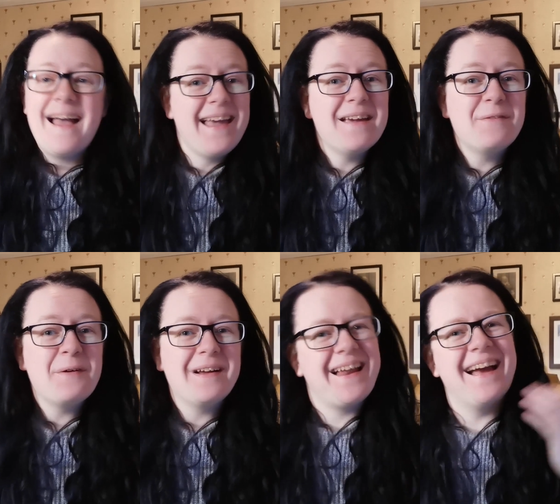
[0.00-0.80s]
Hey
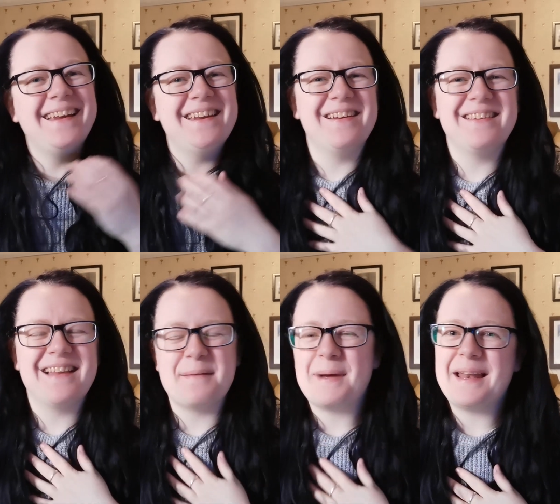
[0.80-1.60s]
everyone, how you doing
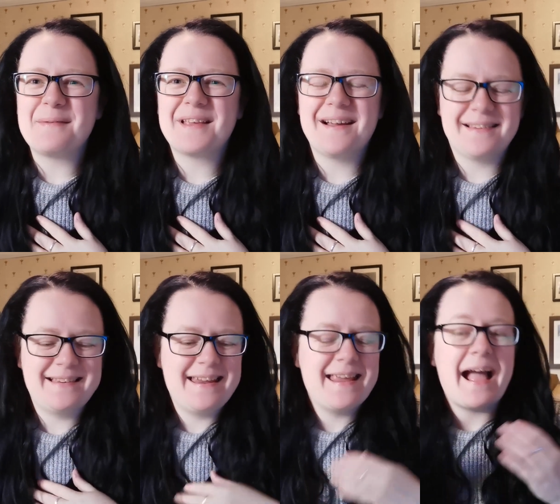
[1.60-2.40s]
today? My name's
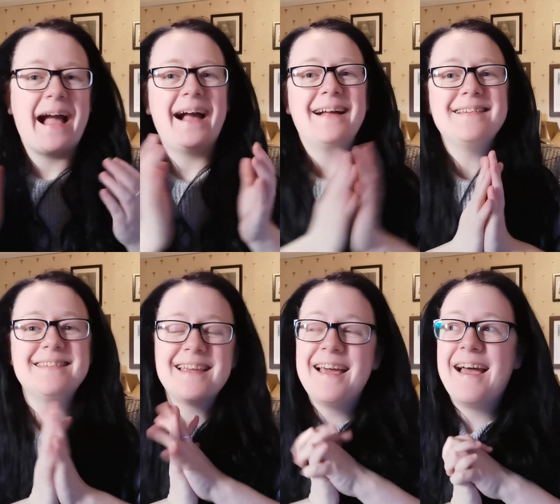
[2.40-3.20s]
Kirsty,
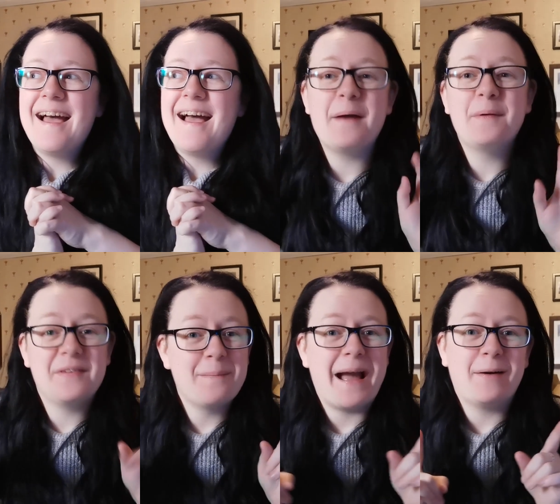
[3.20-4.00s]
and there were
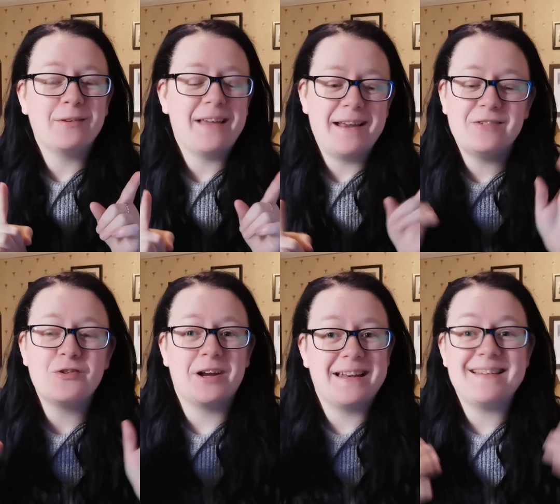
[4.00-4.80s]
some outtakes
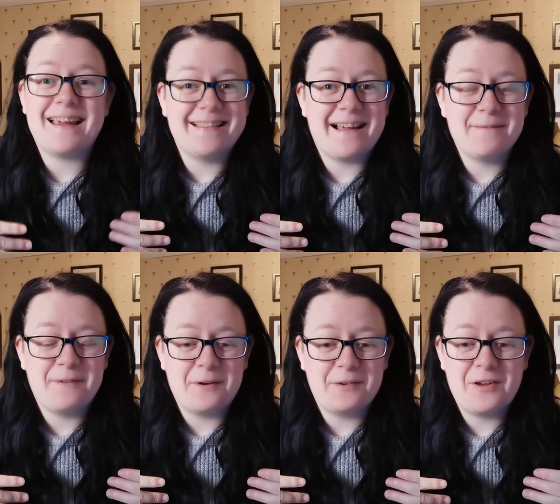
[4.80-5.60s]
trying to take that
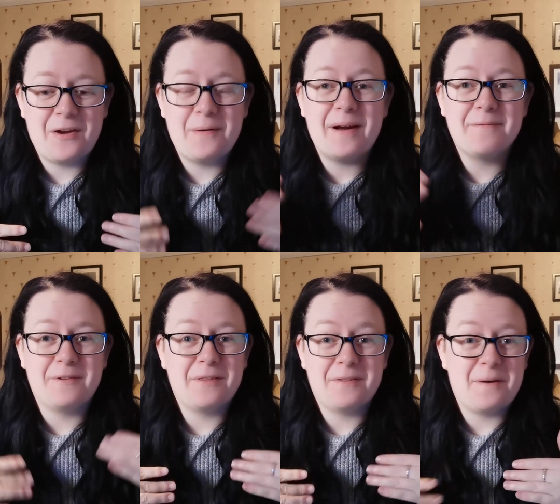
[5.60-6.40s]
photo
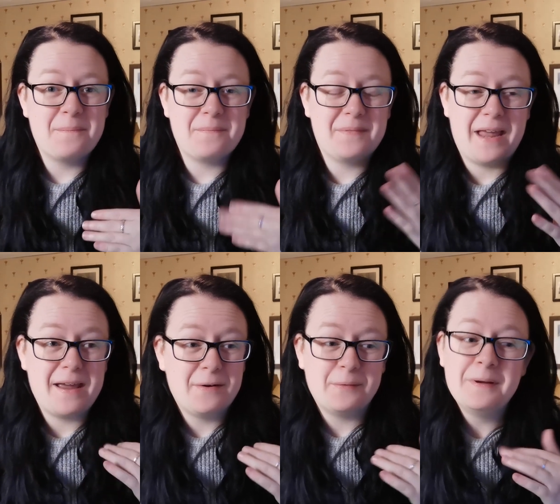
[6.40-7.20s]
for the
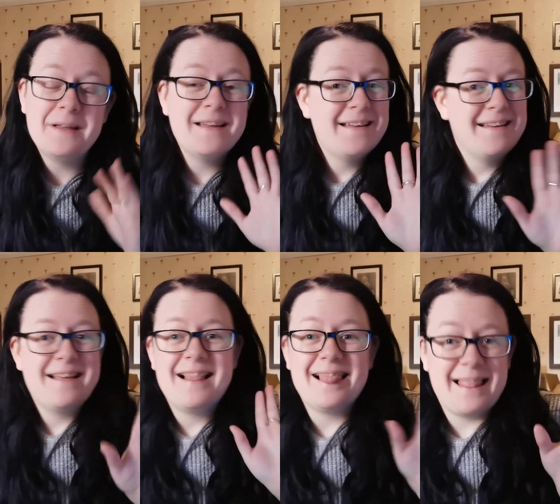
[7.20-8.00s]
thumbnail.
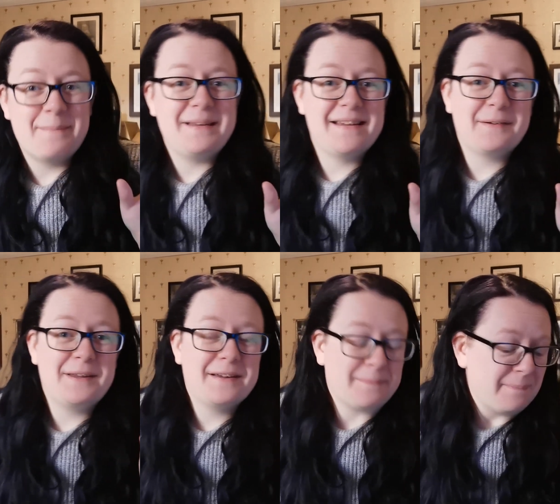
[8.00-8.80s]
Let me tell
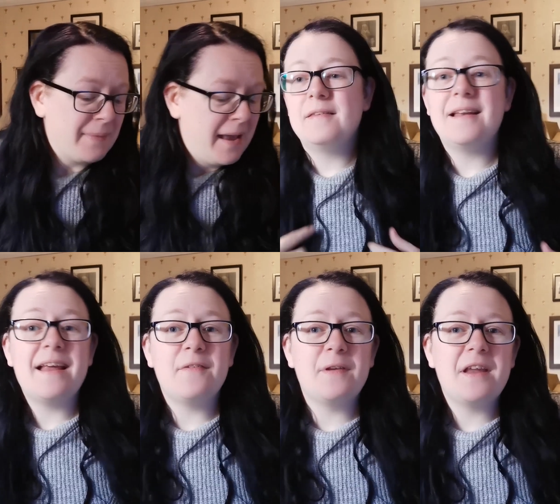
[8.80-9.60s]
you.
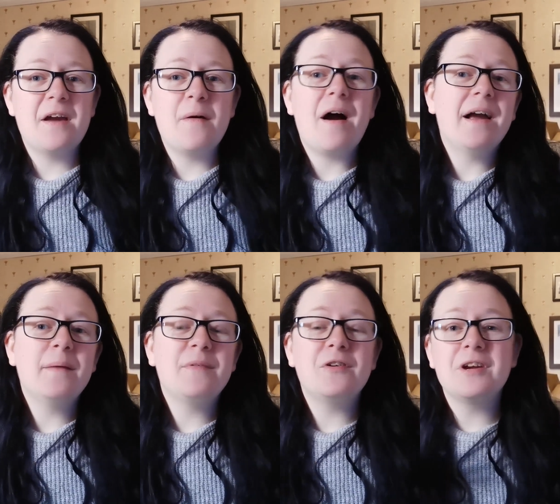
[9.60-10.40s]
Today's video, I
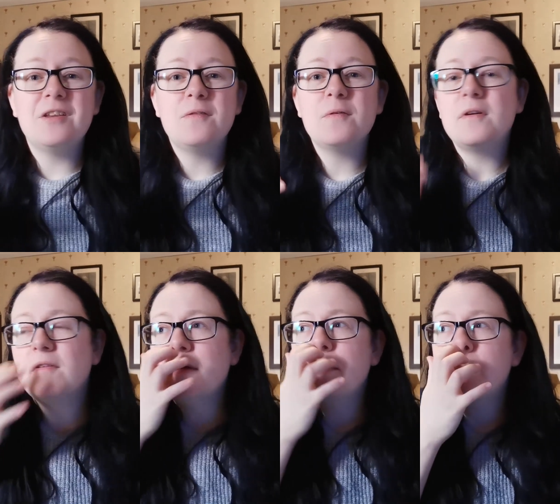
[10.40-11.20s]
am talking you through
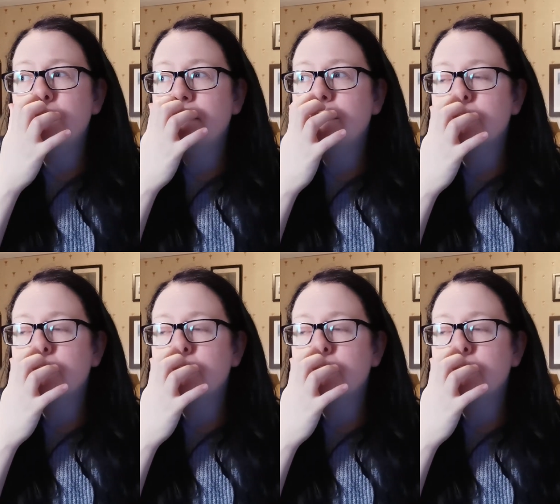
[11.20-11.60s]
some